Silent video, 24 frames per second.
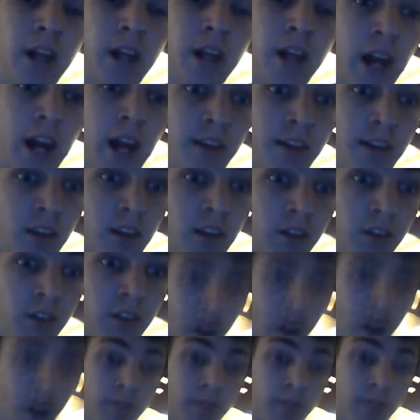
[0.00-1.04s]
I did
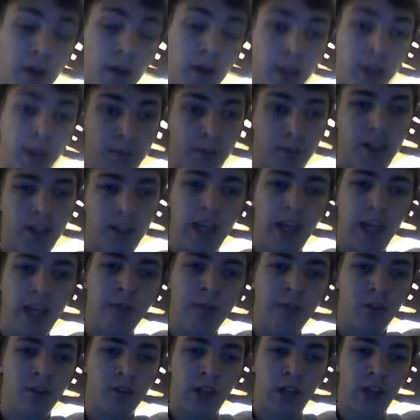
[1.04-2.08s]
love, I played the game
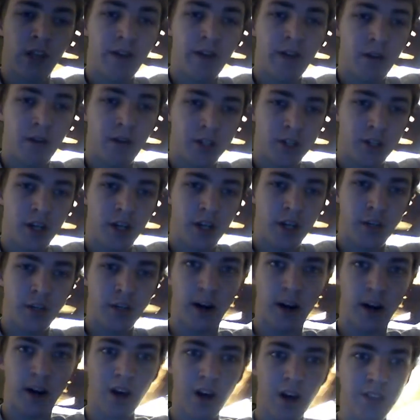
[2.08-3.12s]
for 11 hours straight, so I
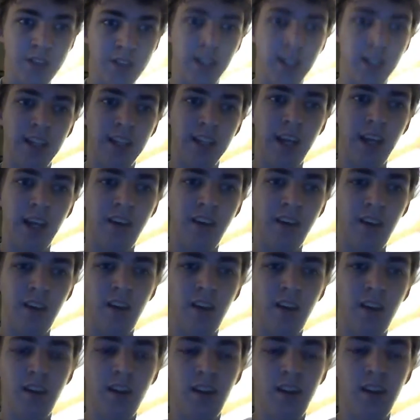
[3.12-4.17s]
obviously liked it.
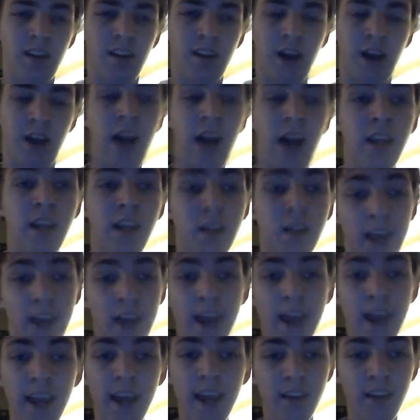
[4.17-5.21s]
I didn't
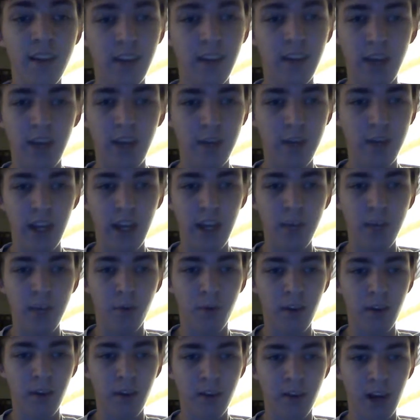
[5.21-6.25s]
hate the game at any
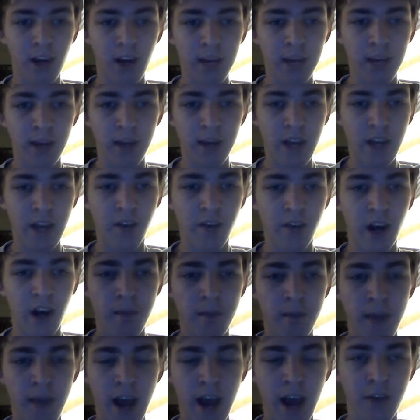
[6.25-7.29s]
point in time. I never got
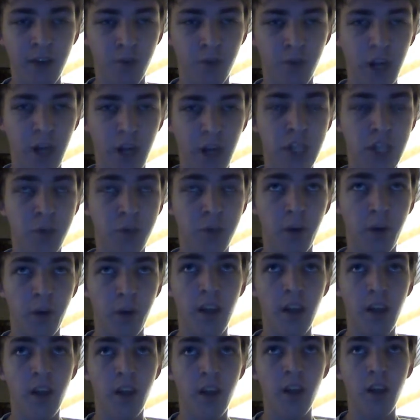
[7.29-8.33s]
mad and rage quit.
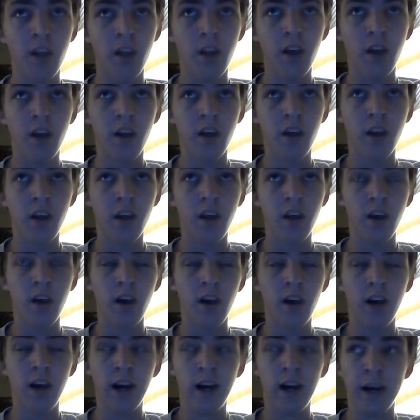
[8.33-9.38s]

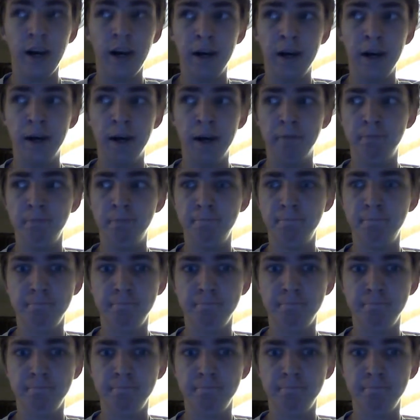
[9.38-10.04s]
Let's